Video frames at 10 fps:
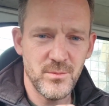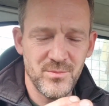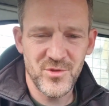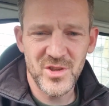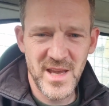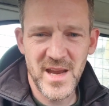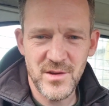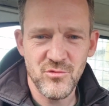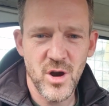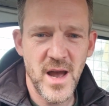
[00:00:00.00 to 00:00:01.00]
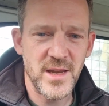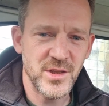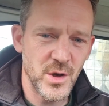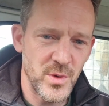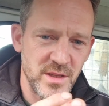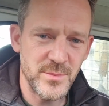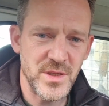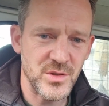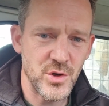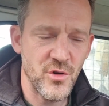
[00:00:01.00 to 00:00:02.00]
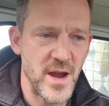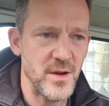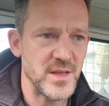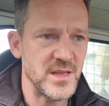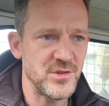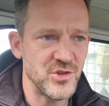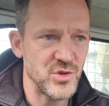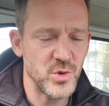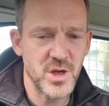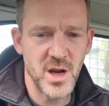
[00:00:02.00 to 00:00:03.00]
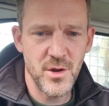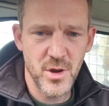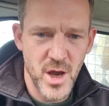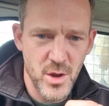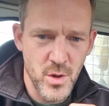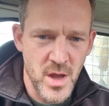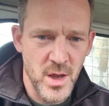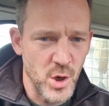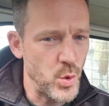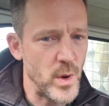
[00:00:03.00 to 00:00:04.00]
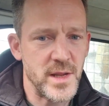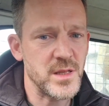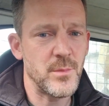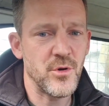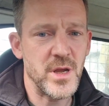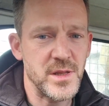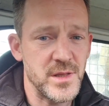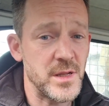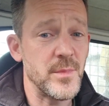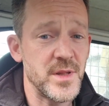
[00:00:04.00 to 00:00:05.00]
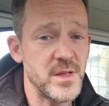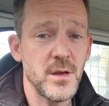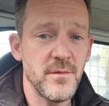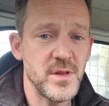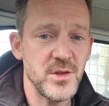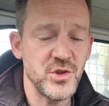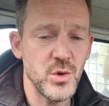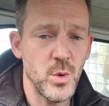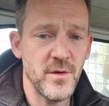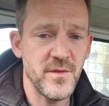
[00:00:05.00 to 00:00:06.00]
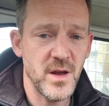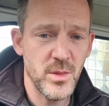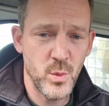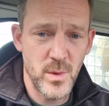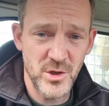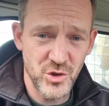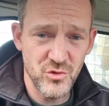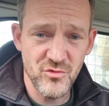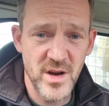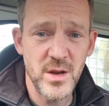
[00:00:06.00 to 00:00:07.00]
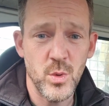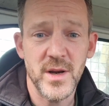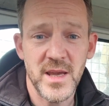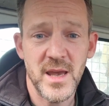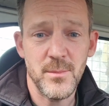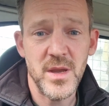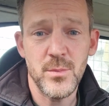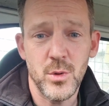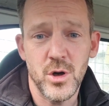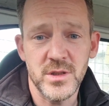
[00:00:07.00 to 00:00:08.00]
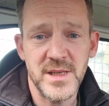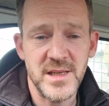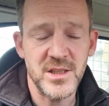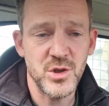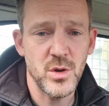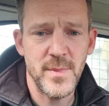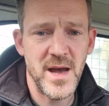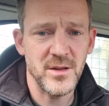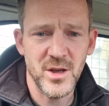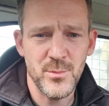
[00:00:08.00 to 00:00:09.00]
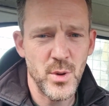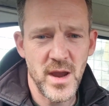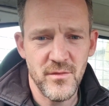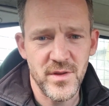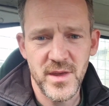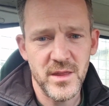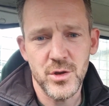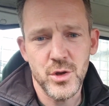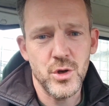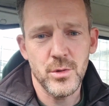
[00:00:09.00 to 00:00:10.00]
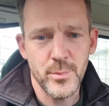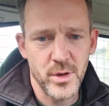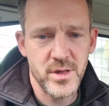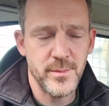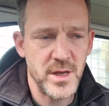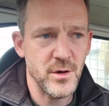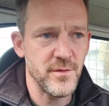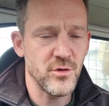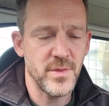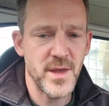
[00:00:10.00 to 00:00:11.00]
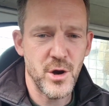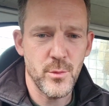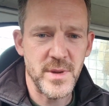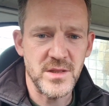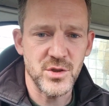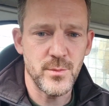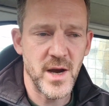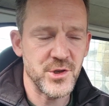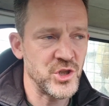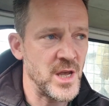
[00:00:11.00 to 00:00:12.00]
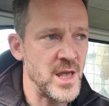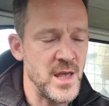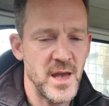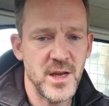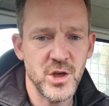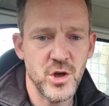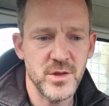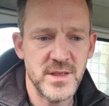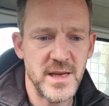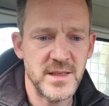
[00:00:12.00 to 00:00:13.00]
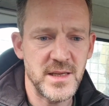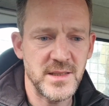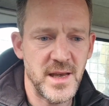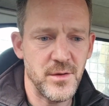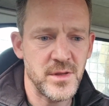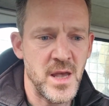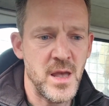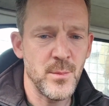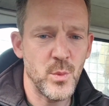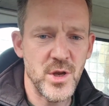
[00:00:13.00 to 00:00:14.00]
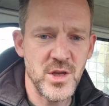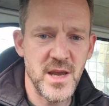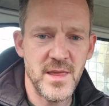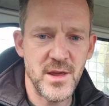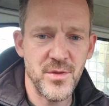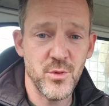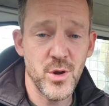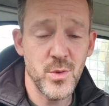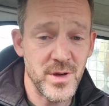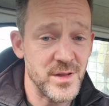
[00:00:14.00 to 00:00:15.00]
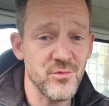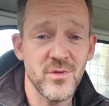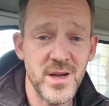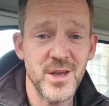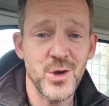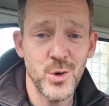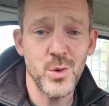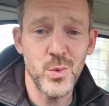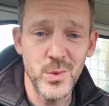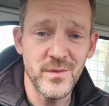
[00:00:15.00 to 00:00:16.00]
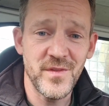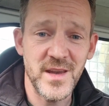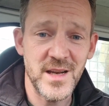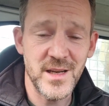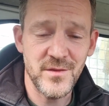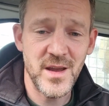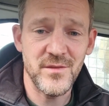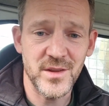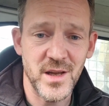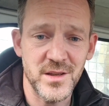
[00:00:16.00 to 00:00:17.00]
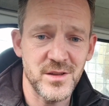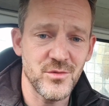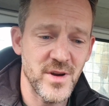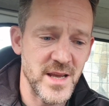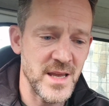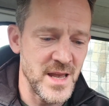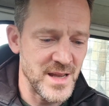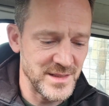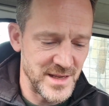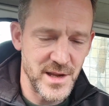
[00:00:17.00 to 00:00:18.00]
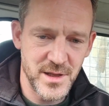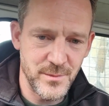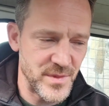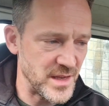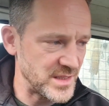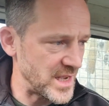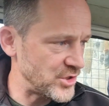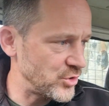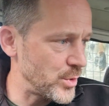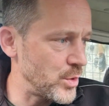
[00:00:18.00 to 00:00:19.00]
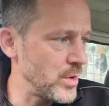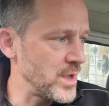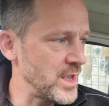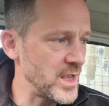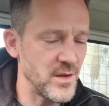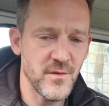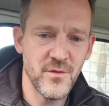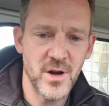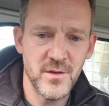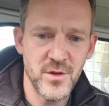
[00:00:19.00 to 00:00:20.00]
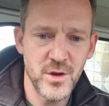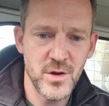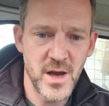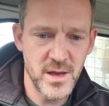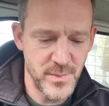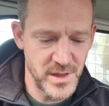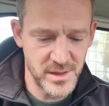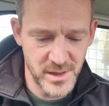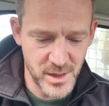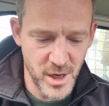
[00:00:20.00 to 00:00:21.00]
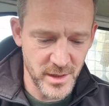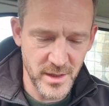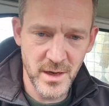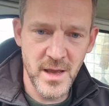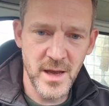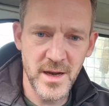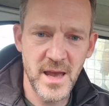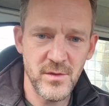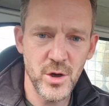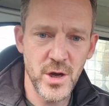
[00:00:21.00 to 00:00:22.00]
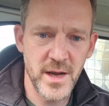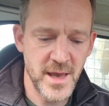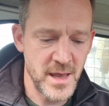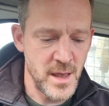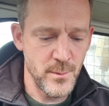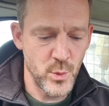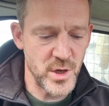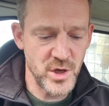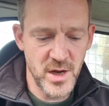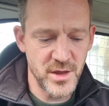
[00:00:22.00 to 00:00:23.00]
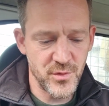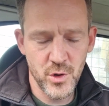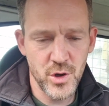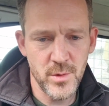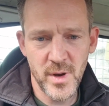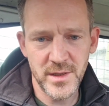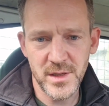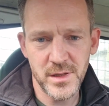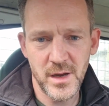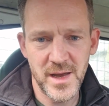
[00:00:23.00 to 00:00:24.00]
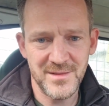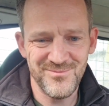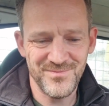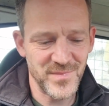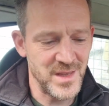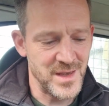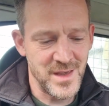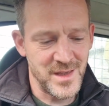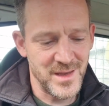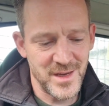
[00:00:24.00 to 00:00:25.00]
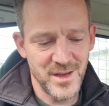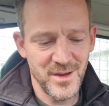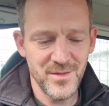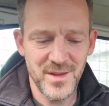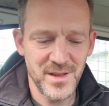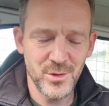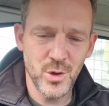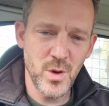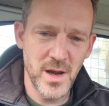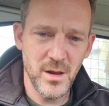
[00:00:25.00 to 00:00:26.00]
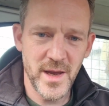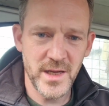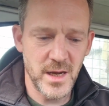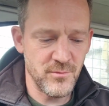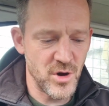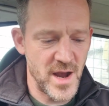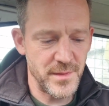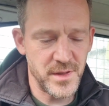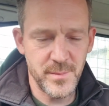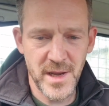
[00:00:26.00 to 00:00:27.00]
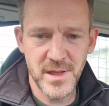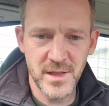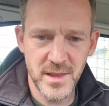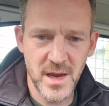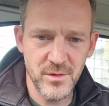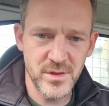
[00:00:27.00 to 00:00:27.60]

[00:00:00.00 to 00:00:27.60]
Just getting it right. You don't want it to be too crowded, you just want your logo, quick summary of some of the services you offer, the ones you really want to get people contacting you about. Don't put everything that you could possibly offer on there, it'll be too much, and your contact details. But when you get that through, and it's a really cool feeling if you haven't done this already, to get something tangible in front of you like your business card and have a look at it. But when you get it through, you might decide, you know, it's not quite lined up right, the space in there is